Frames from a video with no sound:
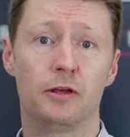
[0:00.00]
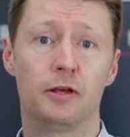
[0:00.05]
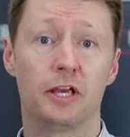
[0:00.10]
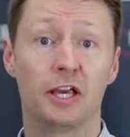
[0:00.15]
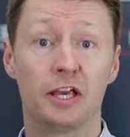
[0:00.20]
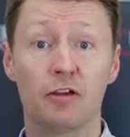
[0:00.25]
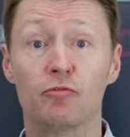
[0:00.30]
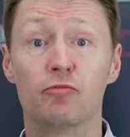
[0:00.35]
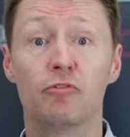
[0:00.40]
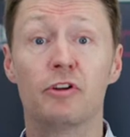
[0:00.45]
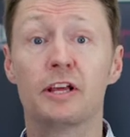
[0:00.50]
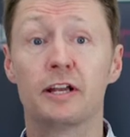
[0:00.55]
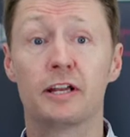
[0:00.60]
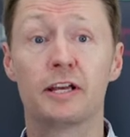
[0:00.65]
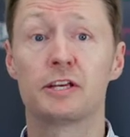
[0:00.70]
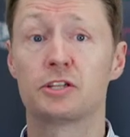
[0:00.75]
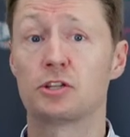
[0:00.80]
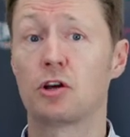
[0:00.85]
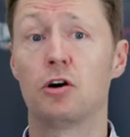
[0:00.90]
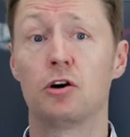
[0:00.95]
It really
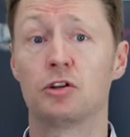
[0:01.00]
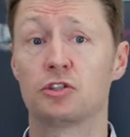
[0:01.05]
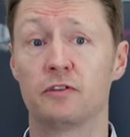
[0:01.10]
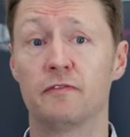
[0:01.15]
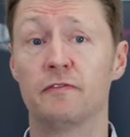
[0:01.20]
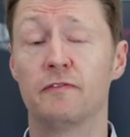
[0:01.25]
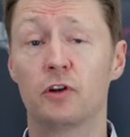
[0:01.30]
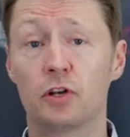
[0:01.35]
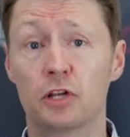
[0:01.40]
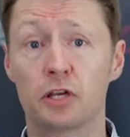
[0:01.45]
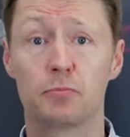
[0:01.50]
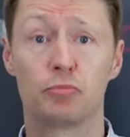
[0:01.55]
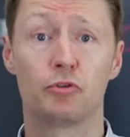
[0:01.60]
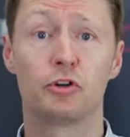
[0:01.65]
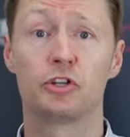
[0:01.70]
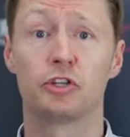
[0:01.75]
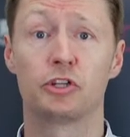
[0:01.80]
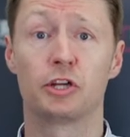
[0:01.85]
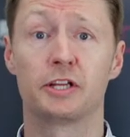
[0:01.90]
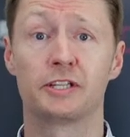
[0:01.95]
is hard to fully
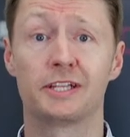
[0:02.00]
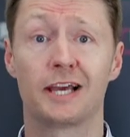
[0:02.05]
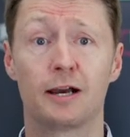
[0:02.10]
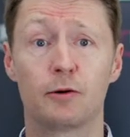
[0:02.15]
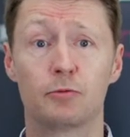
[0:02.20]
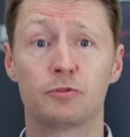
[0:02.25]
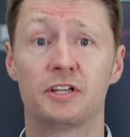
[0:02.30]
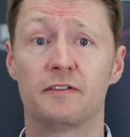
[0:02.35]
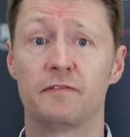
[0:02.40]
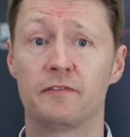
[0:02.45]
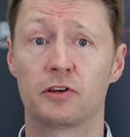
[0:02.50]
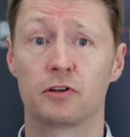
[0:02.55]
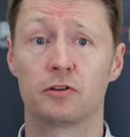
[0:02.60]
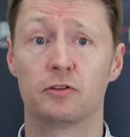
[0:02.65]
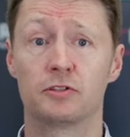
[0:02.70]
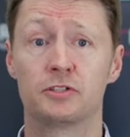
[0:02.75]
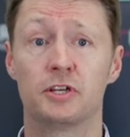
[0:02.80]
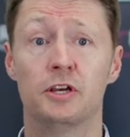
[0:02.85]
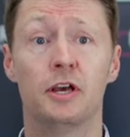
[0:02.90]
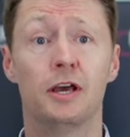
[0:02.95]
appreciate how
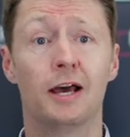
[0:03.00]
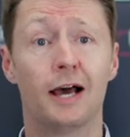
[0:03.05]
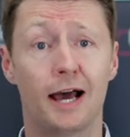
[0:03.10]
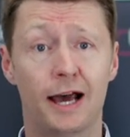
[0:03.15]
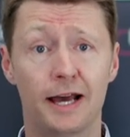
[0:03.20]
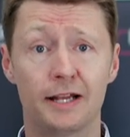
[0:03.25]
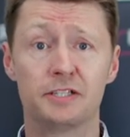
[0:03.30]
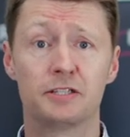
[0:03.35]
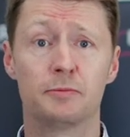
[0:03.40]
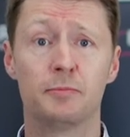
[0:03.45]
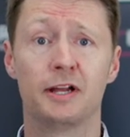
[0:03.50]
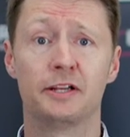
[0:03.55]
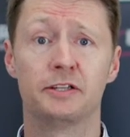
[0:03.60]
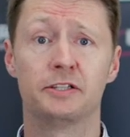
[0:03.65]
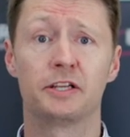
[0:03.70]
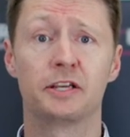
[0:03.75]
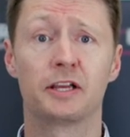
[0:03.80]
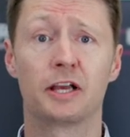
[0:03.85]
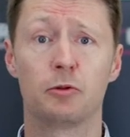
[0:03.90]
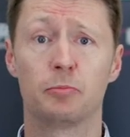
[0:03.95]
difficult and
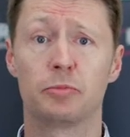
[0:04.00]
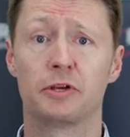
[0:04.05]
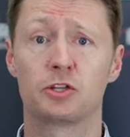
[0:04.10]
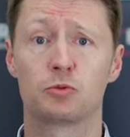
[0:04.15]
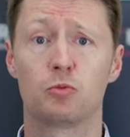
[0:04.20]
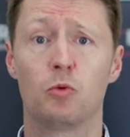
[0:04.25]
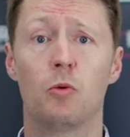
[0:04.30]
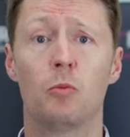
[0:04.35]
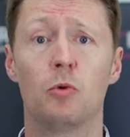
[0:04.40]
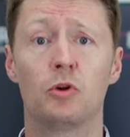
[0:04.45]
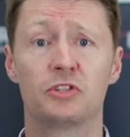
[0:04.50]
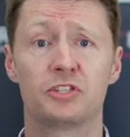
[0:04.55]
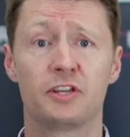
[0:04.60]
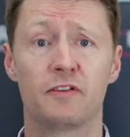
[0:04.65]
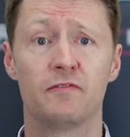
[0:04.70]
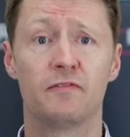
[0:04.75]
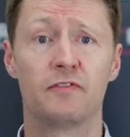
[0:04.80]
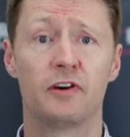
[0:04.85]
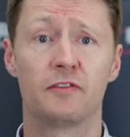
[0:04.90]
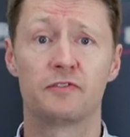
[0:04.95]
demanding LPS
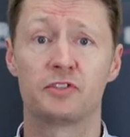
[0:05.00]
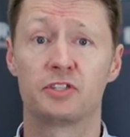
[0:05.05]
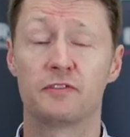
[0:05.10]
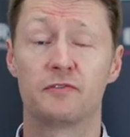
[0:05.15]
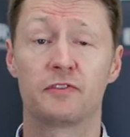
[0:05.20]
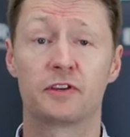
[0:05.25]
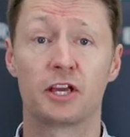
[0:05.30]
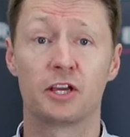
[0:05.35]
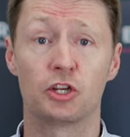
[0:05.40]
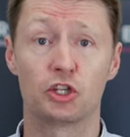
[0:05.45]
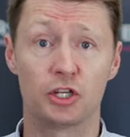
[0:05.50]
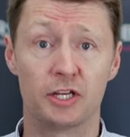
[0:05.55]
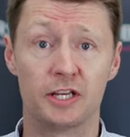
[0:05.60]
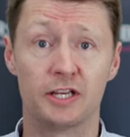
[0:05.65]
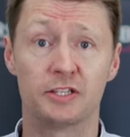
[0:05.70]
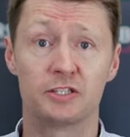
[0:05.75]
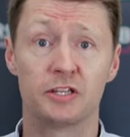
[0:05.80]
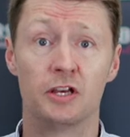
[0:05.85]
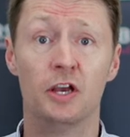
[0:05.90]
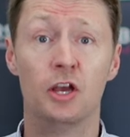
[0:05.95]
1175 certification
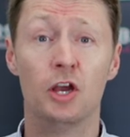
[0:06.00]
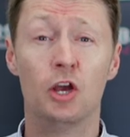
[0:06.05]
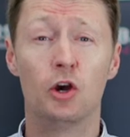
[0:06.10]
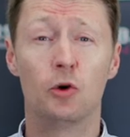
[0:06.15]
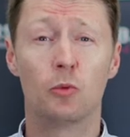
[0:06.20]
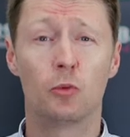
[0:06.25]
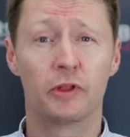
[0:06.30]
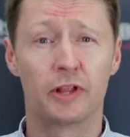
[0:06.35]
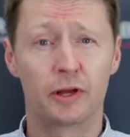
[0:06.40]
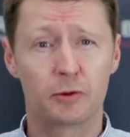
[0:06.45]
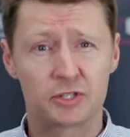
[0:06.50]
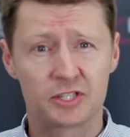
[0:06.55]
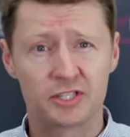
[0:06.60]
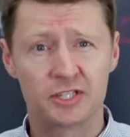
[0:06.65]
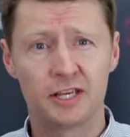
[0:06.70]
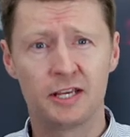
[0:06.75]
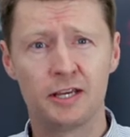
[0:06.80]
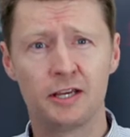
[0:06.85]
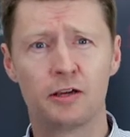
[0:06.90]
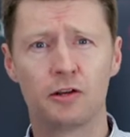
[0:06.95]
is without
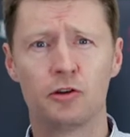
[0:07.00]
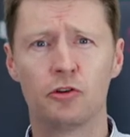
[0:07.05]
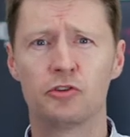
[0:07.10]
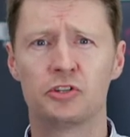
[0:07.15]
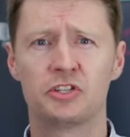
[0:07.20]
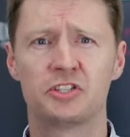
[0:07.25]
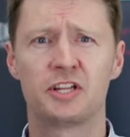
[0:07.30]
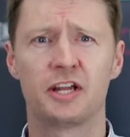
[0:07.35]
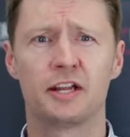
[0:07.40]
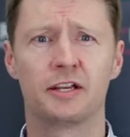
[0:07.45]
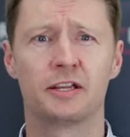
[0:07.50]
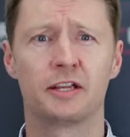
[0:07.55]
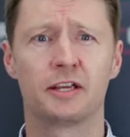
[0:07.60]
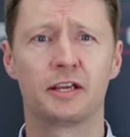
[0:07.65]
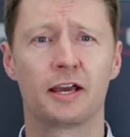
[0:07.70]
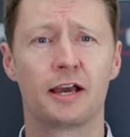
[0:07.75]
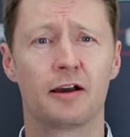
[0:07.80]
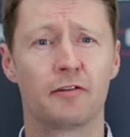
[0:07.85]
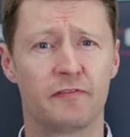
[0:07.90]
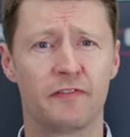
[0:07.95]
seeing and understanding
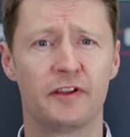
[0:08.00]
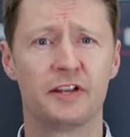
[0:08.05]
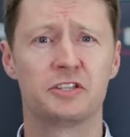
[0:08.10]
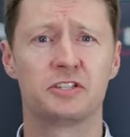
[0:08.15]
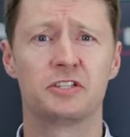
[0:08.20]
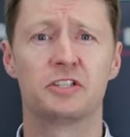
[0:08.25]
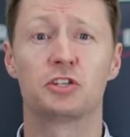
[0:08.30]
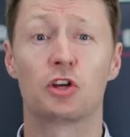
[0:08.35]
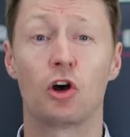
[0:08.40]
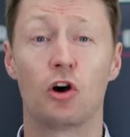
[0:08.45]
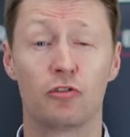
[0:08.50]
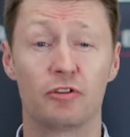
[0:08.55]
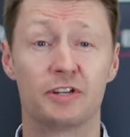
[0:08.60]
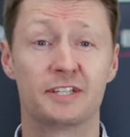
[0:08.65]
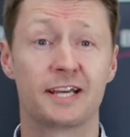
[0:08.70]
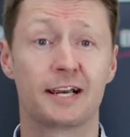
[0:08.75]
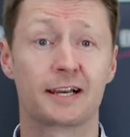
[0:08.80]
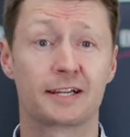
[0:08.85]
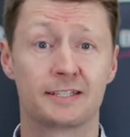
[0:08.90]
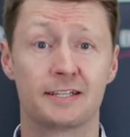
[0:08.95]
how fences are
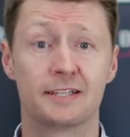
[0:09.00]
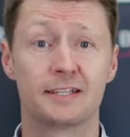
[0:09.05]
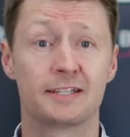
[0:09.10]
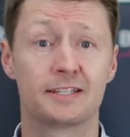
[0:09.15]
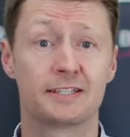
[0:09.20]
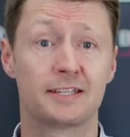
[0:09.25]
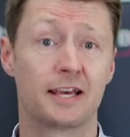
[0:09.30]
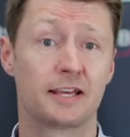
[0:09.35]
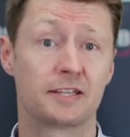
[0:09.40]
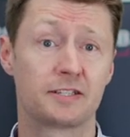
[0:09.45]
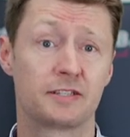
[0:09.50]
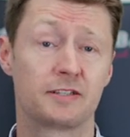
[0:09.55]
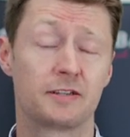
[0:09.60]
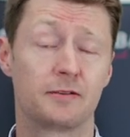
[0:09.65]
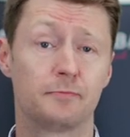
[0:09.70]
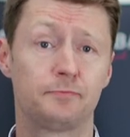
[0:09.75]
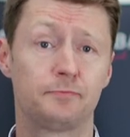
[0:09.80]
attacked and assessed.